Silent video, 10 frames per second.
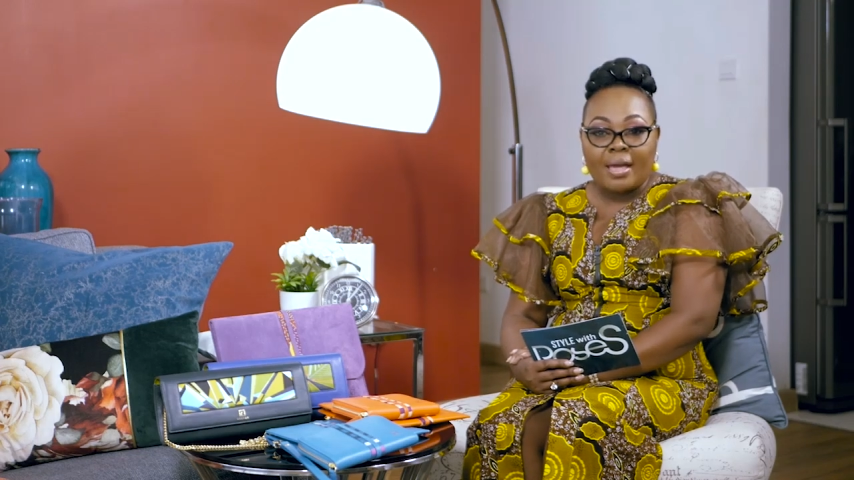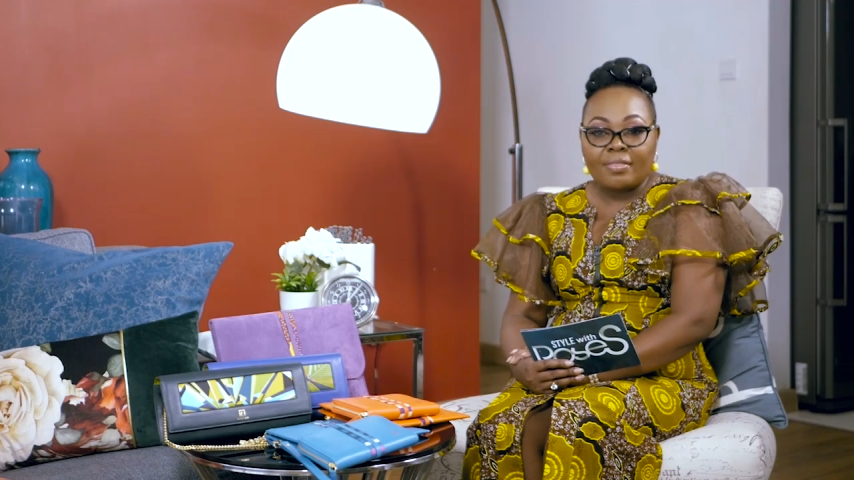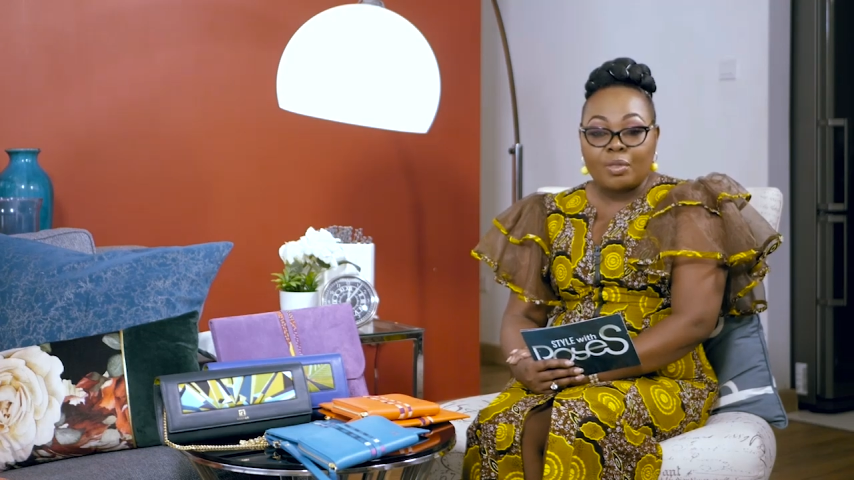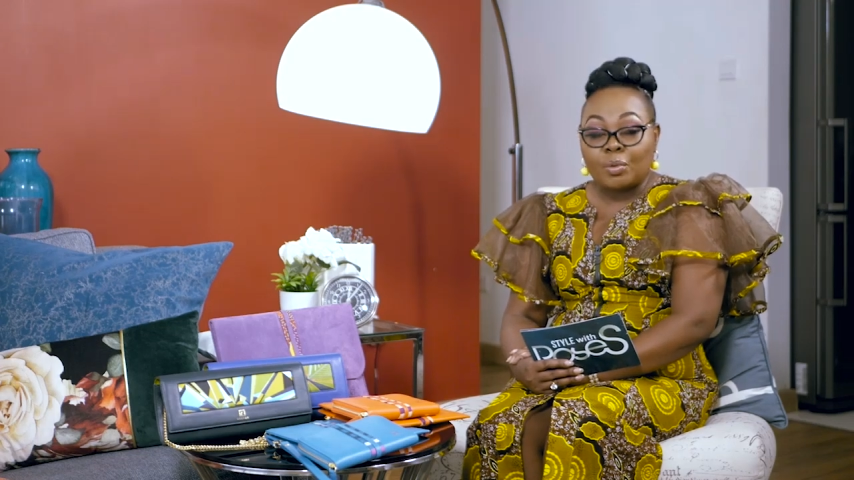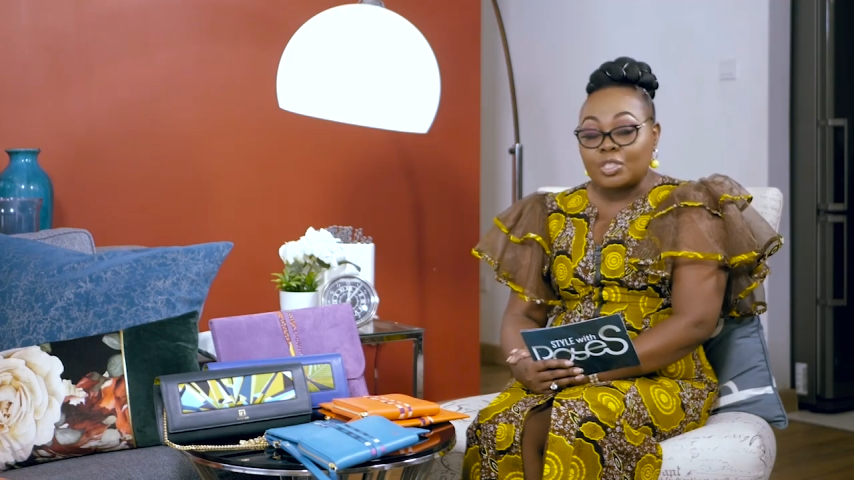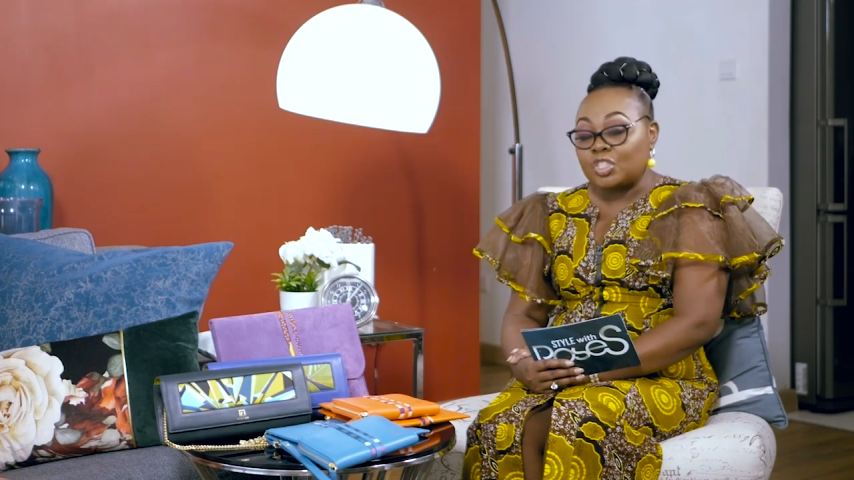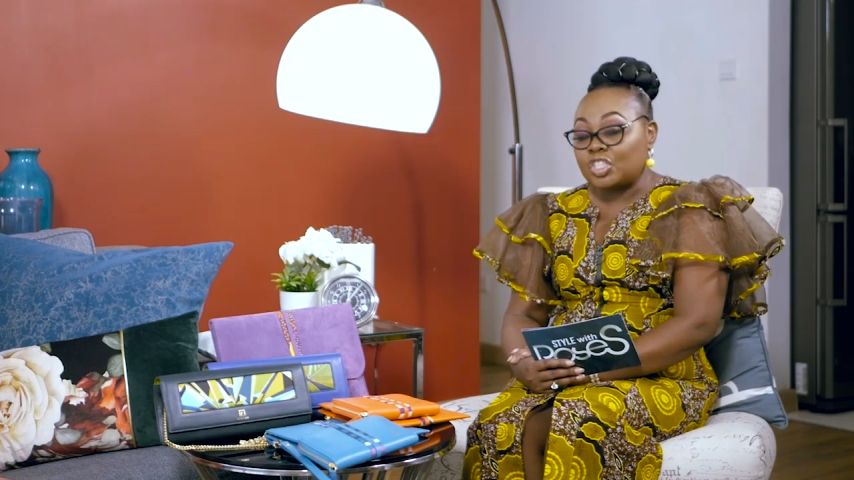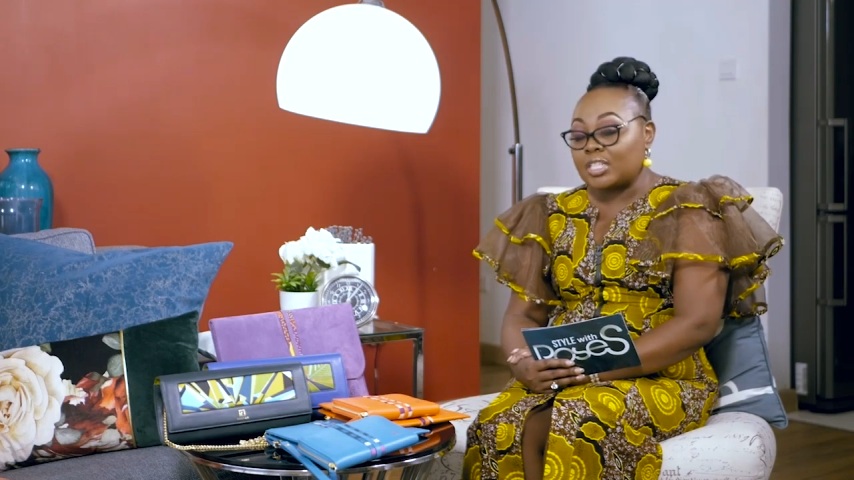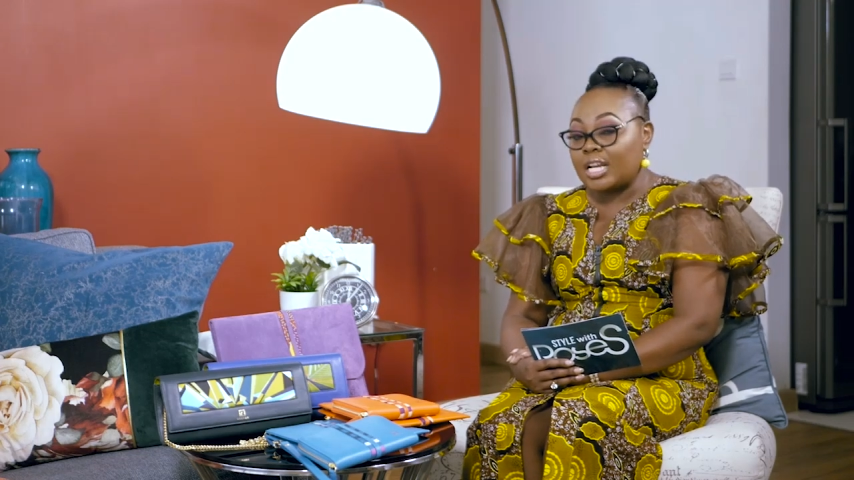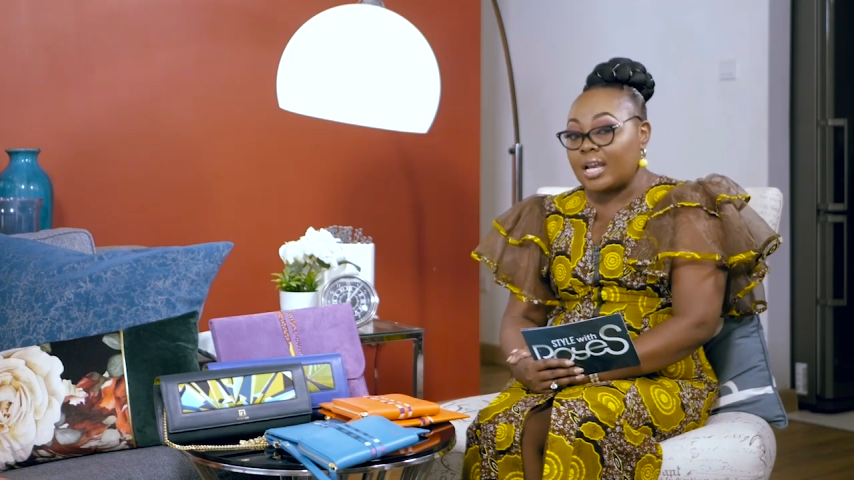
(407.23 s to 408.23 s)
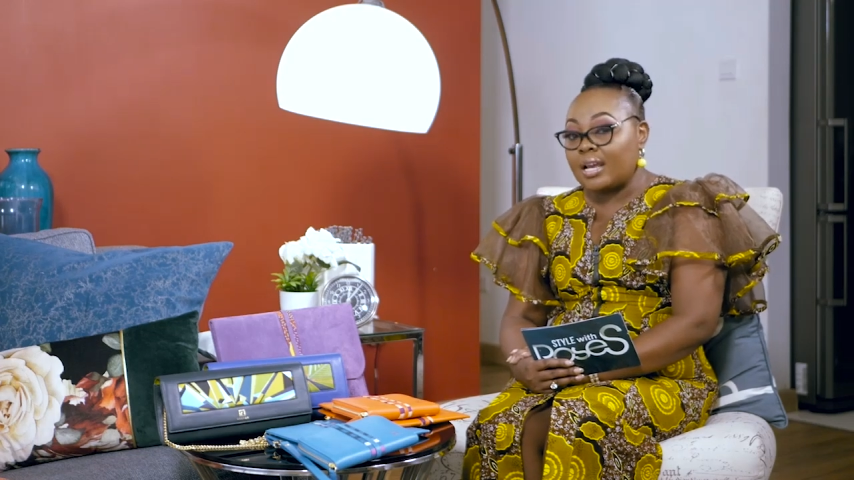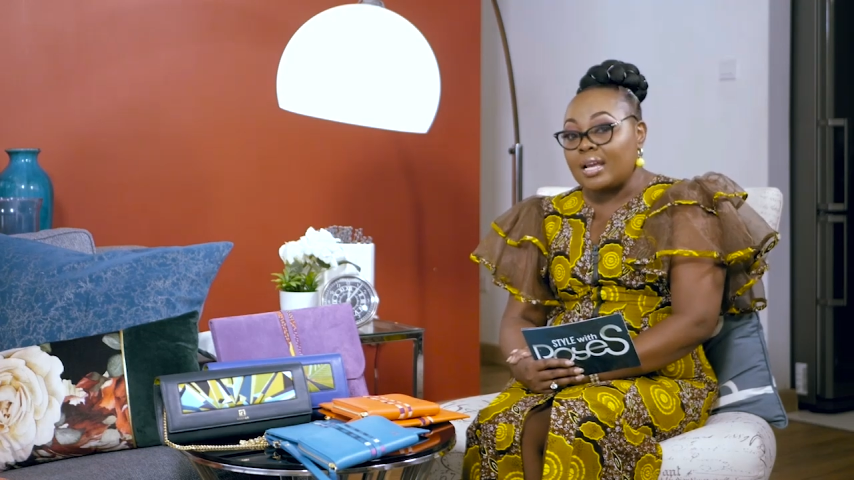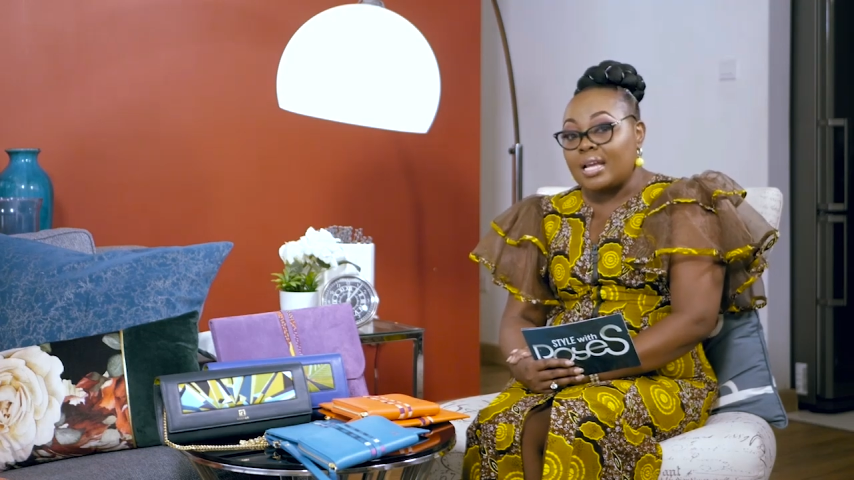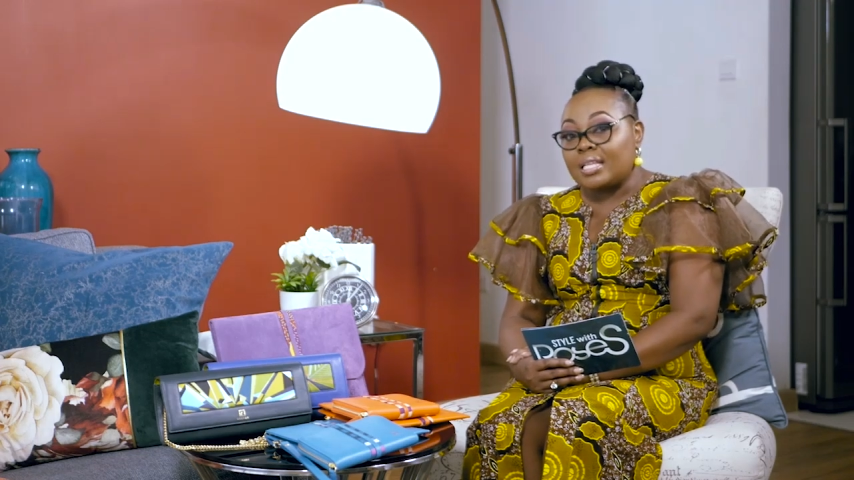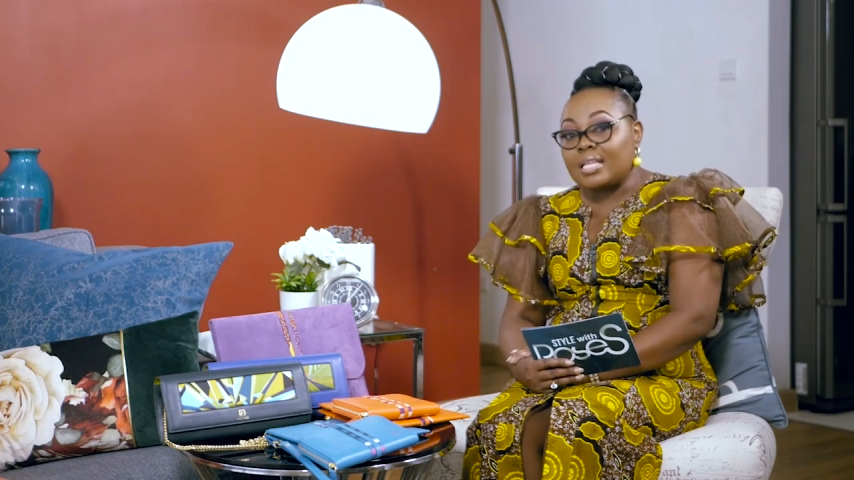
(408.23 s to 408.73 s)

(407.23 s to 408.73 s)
and they want to share